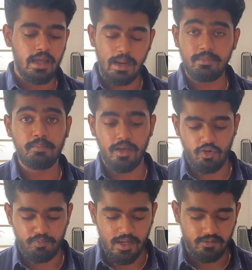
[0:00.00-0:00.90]

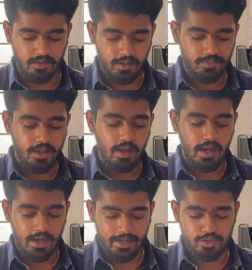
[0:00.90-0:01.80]
Emden-Meyerhoff pathway,
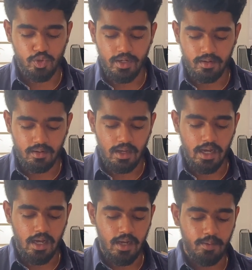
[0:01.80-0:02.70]
insulin,
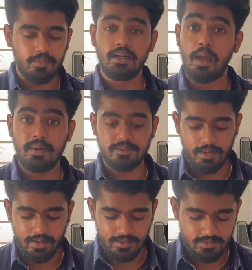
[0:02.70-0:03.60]
diabetes
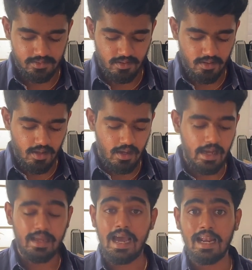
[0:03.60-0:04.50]
mellitus,
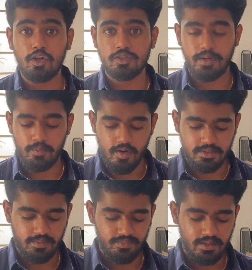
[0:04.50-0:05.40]
galactose
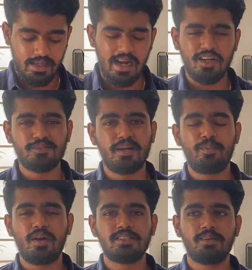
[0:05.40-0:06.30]
metabolism. Galactose
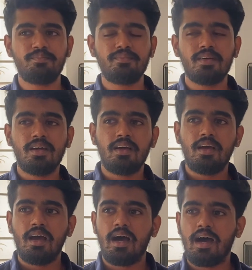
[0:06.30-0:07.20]
metabolism,
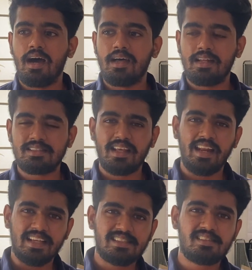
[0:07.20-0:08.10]
that is like
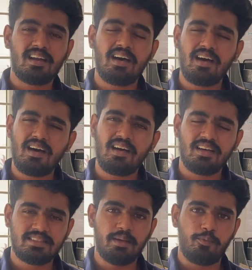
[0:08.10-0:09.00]
an extra
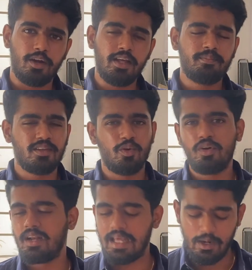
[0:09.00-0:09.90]
step only. You
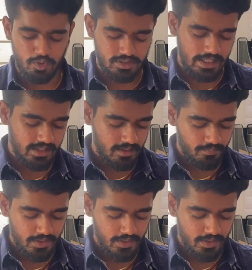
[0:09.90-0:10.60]
don't really have to study that.